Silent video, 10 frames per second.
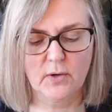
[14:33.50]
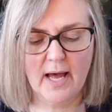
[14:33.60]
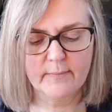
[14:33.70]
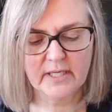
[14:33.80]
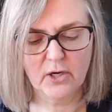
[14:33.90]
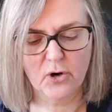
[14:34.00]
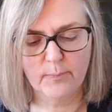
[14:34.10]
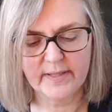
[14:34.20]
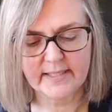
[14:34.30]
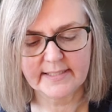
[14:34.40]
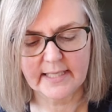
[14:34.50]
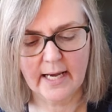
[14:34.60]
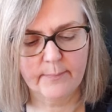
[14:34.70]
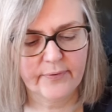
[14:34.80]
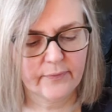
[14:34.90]
So I'm going to open this
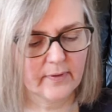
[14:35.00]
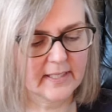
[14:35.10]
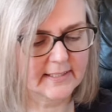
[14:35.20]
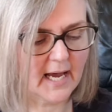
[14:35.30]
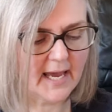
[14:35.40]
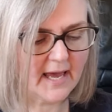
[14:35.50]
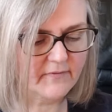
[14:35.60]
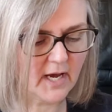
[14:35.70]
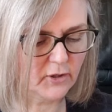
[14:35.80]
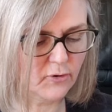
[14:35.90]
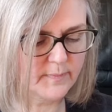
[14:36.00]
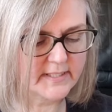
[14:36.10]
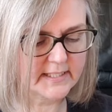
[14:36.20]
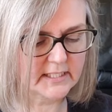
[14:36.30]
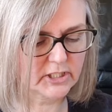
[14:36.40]
up because I have not
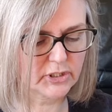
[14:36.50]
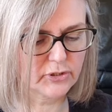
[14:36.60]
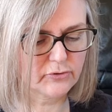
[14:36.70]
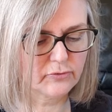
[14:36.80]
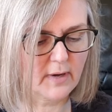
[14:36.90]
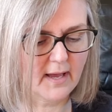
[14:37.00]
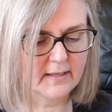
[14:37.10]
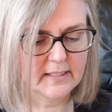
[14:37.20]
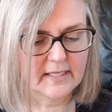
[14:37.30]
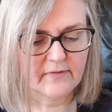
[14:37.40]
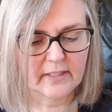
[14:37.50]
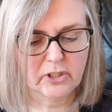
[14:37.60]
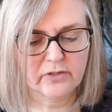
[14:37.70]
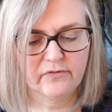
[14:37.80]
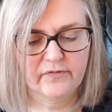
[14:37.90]
opened it to give it a
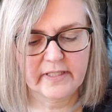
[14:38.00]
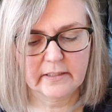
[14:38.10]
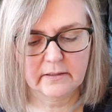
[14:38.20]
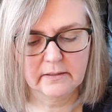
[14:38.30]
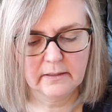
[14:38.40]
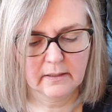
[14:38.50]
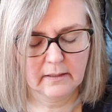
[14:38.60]
good feel.